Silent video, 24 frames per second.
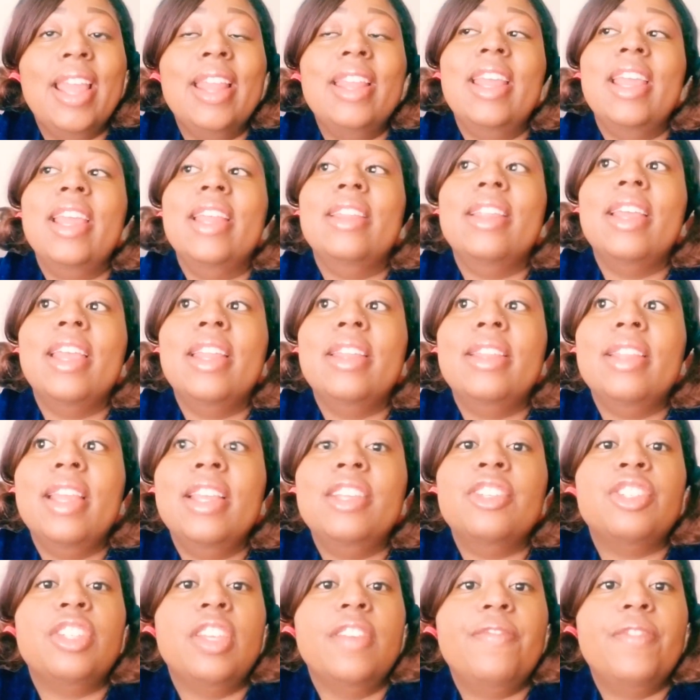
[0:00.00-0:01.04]

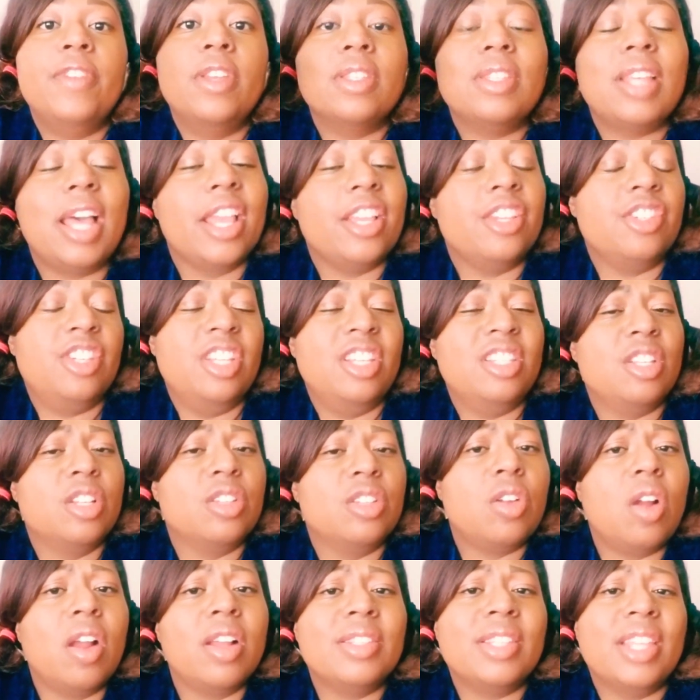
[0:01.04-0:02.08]
and she feels like she's a
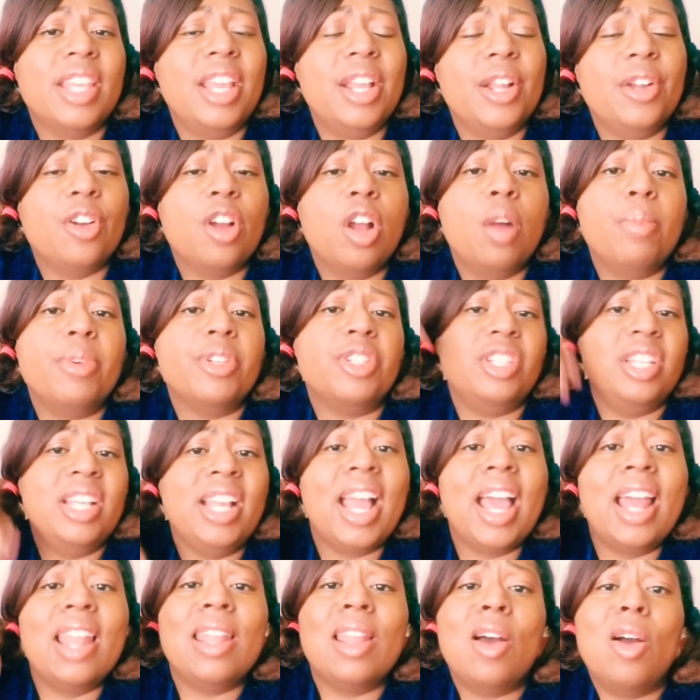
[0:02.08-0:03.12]
dark-skinned girl, but she
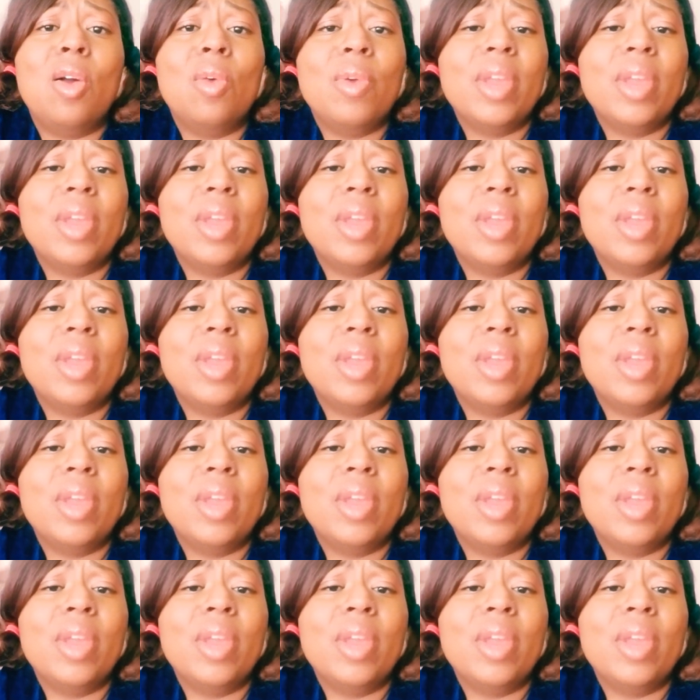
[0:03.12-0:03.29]
got long